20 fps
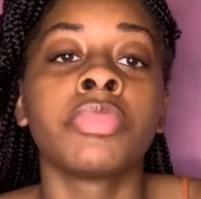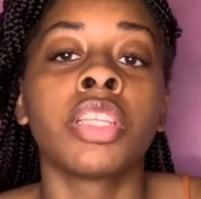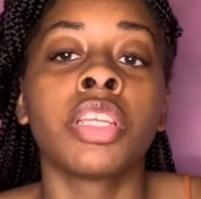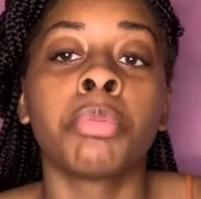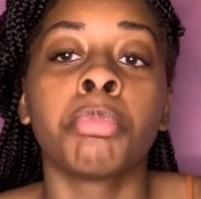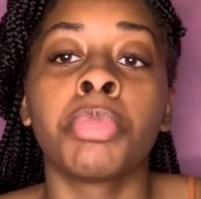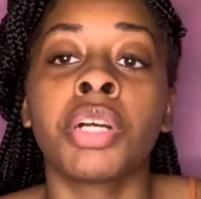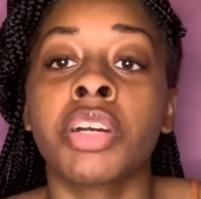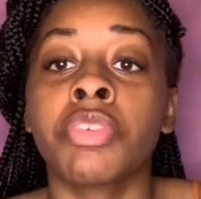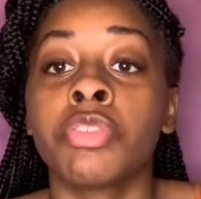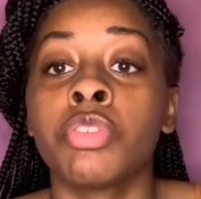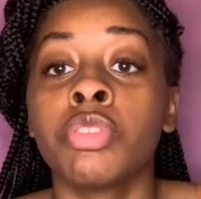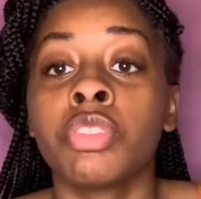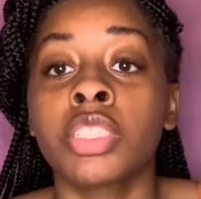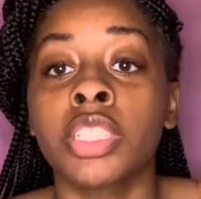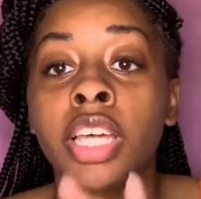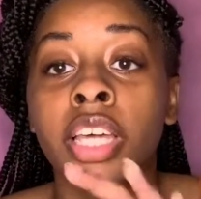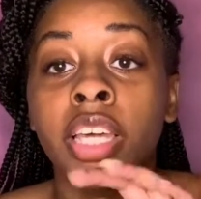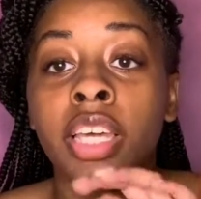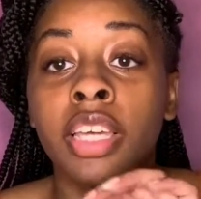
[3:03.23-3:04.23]
But if you
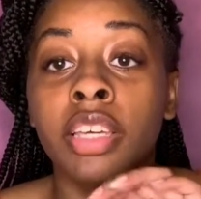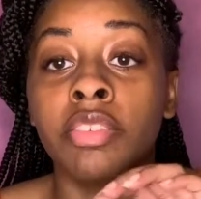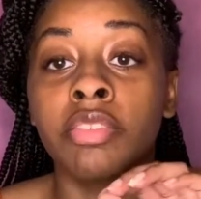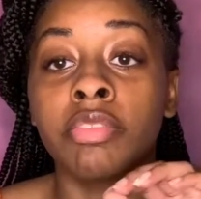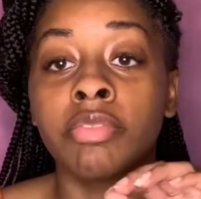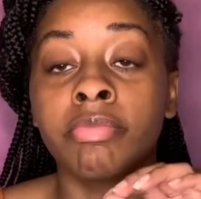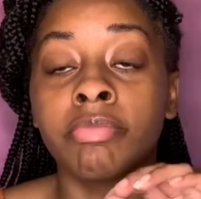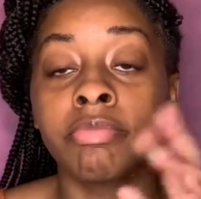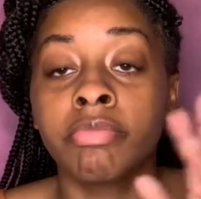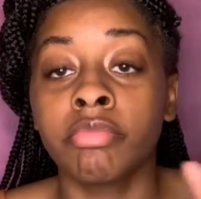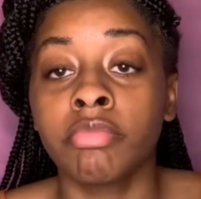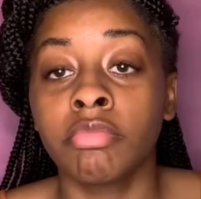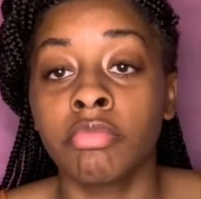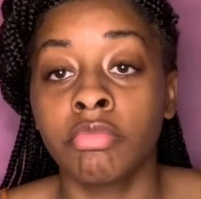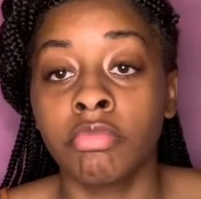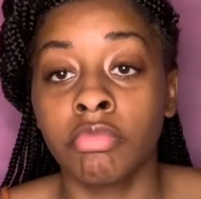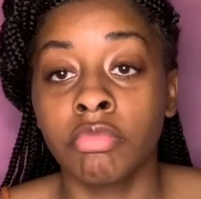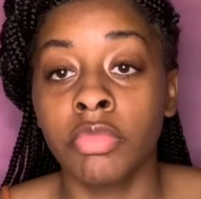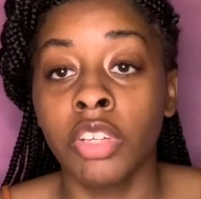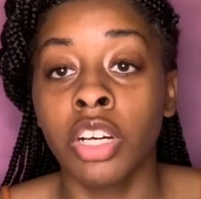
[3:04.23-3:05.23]
save
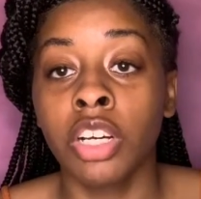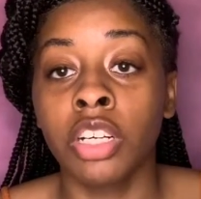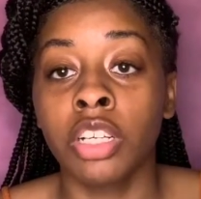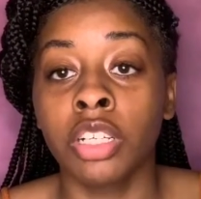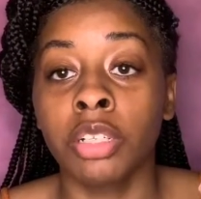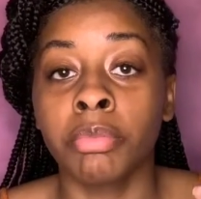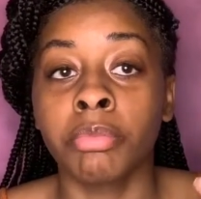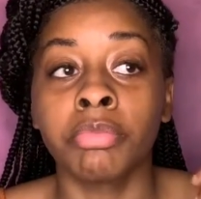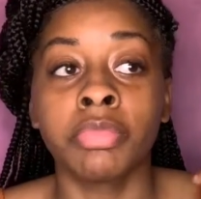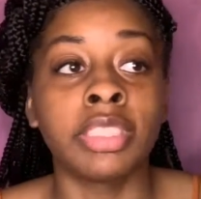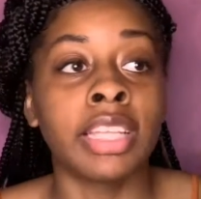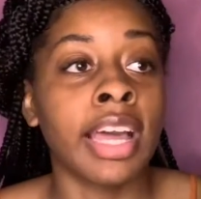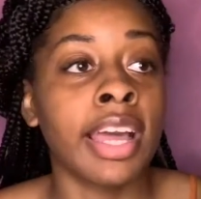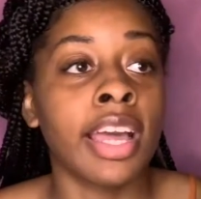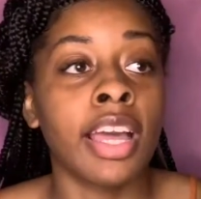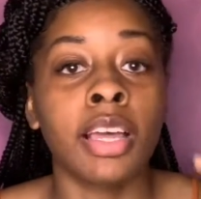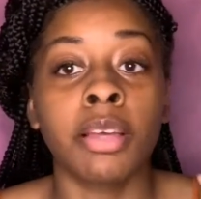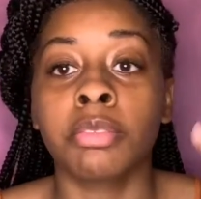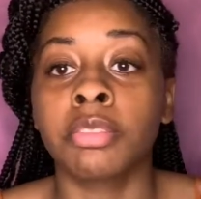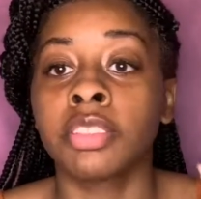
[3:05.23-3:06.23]

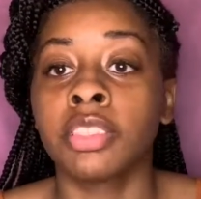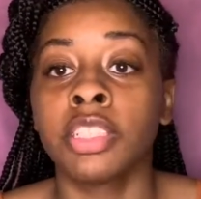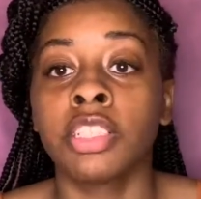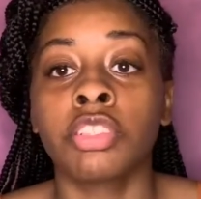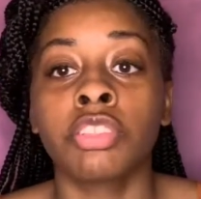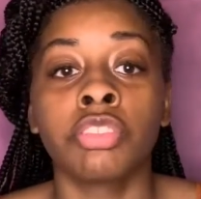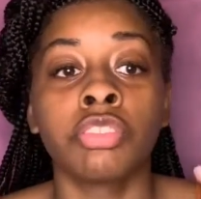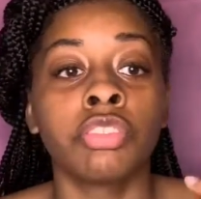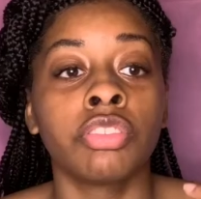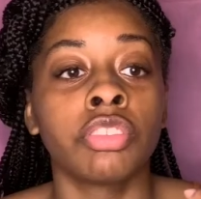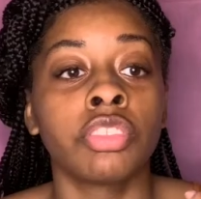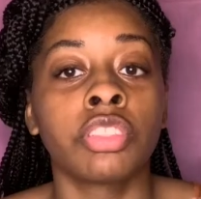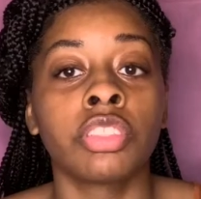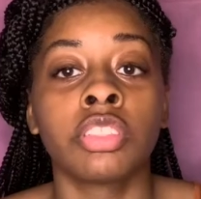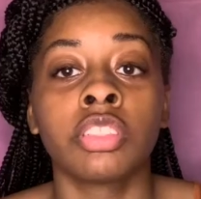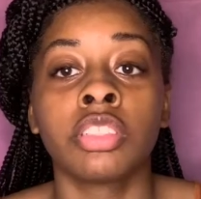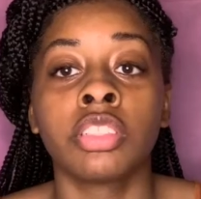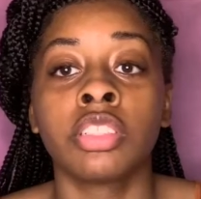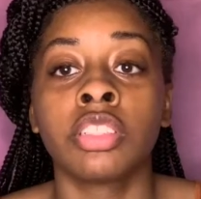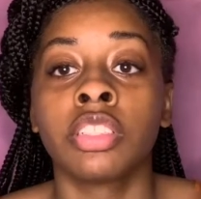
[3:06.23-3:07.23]
dimes, nickels,
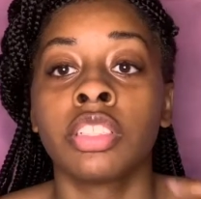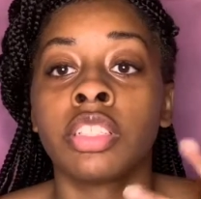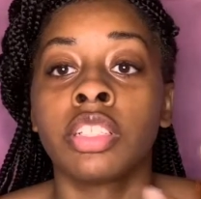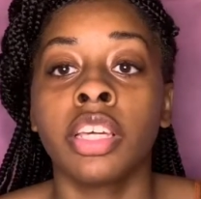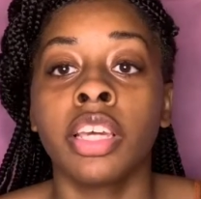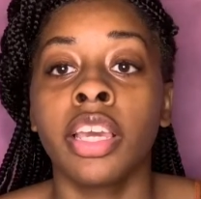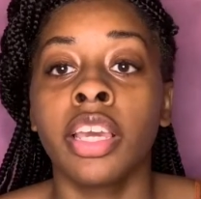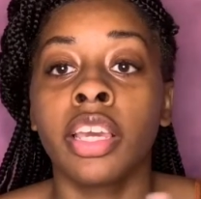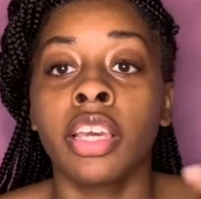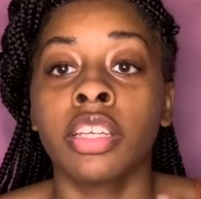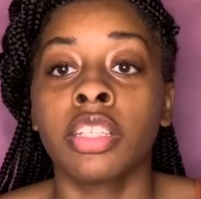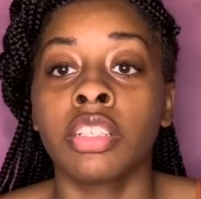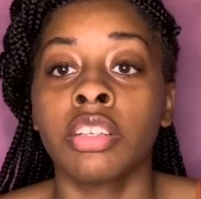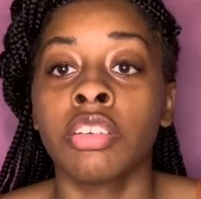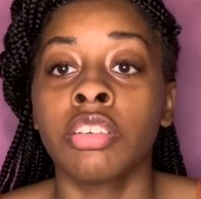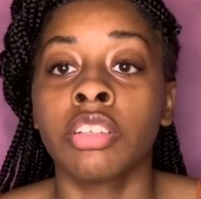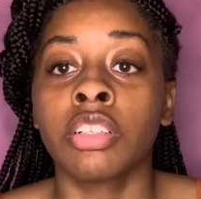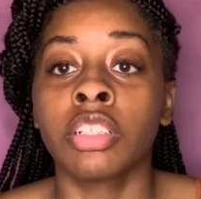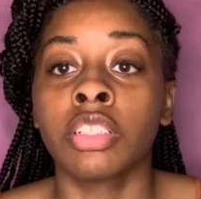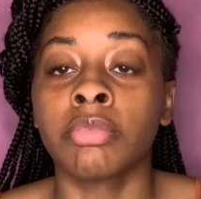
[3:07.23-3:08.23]
and
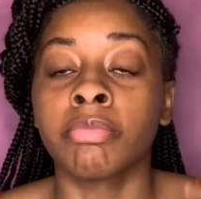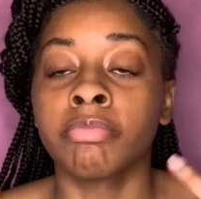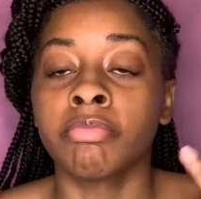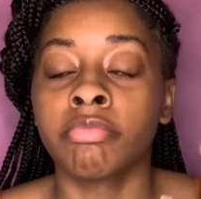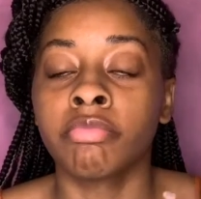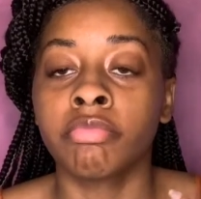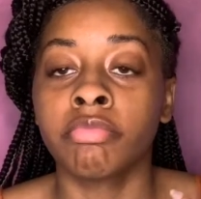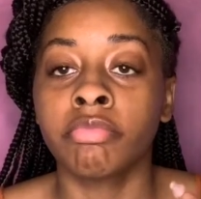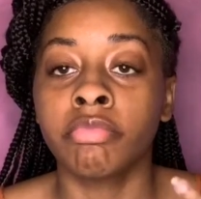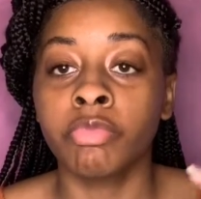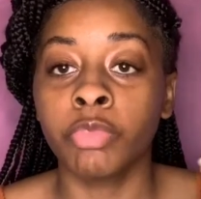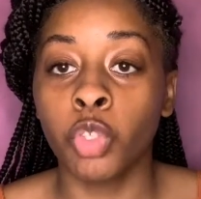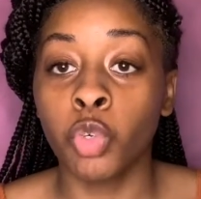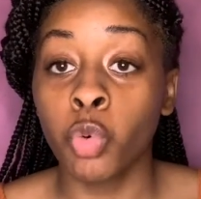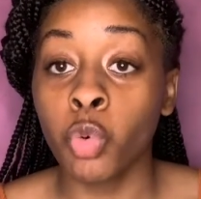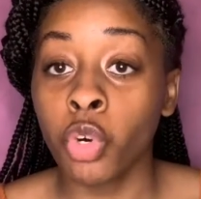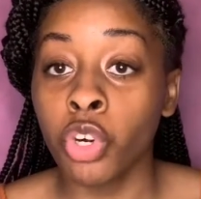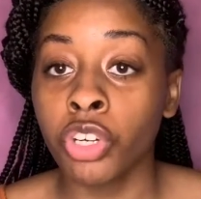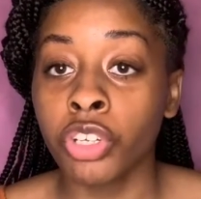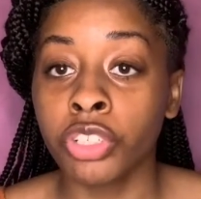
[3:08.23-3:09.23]

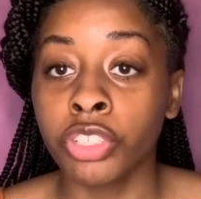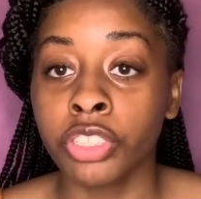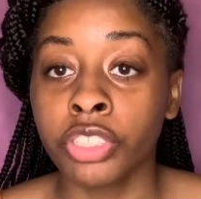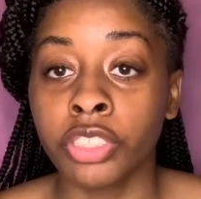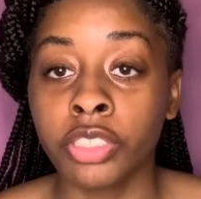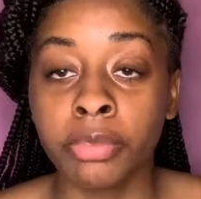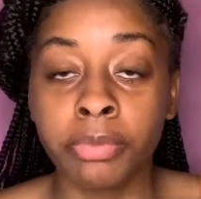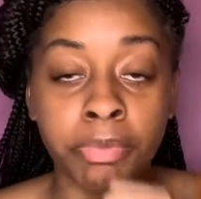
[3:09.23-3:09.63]
quarters,